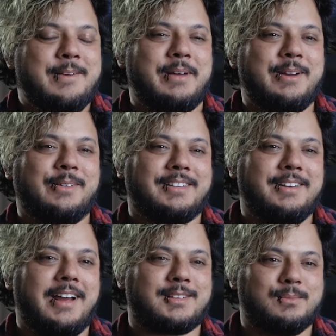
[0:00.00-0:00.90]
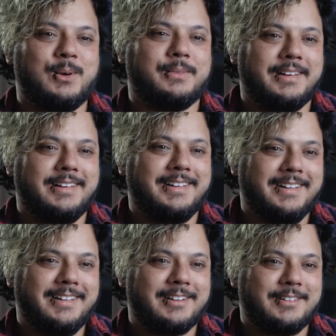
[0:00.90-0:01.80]
But it was a nice moment
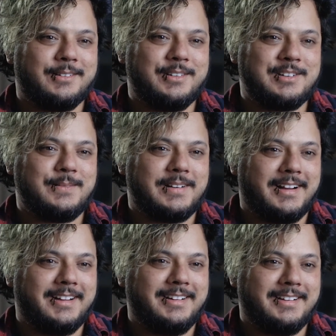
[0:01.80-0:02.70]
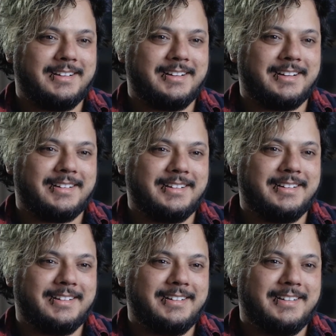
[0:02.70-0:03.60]
with Jim and I.
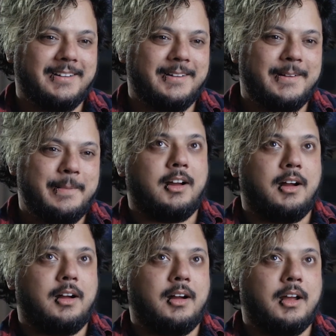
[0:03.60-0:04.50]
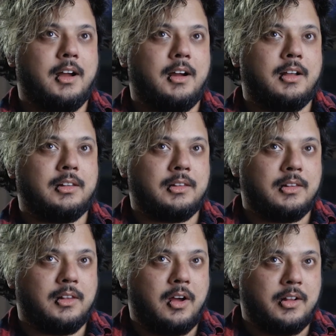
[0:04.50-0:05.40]
I miss Japan a
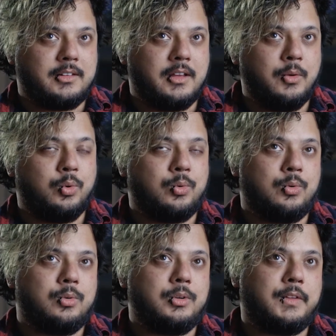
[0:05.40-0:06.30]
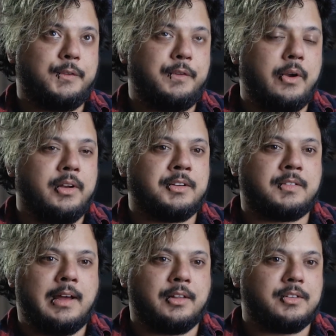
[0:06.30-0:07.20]
lot. It's very
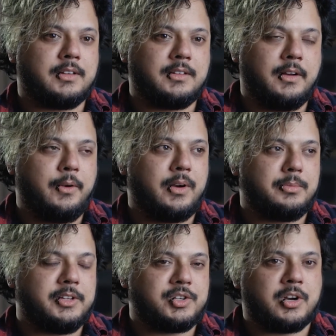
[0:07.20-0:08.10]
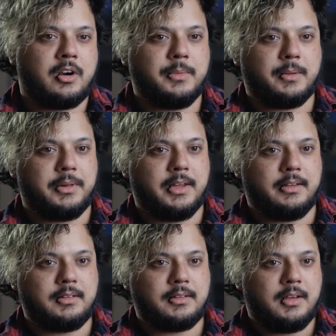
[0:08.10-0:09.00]
nostalgic. It's an incredibly charming
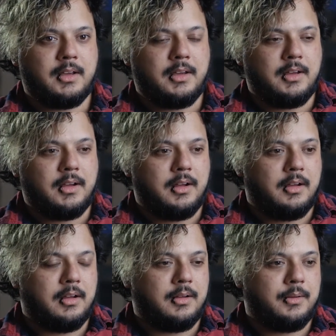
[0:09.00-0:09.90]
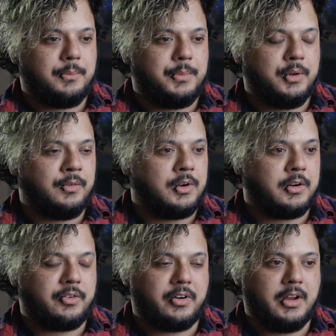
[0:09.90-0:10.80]
place. Beautiful
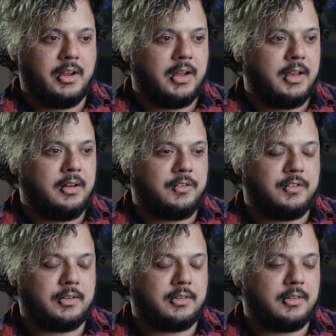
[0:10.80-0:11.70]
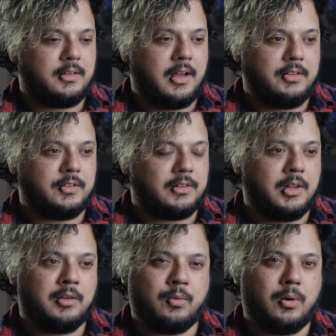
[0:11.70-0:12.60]
country, and I just
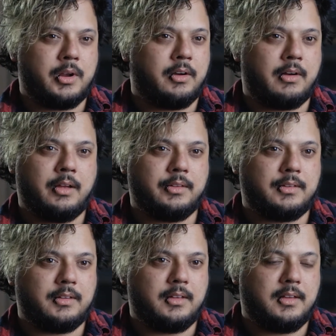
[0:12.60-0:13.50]
love walking around